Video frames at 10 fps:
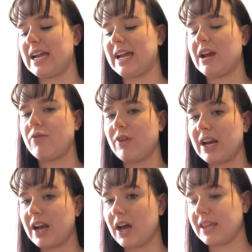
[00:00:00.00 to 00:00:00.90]
and I
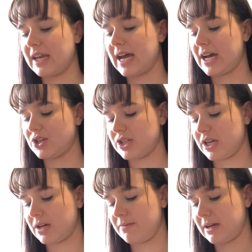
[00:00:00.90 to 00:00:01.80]
really like that it actually
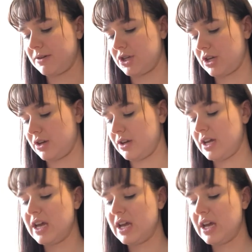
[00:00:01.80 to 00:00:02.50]
comes, let me show you,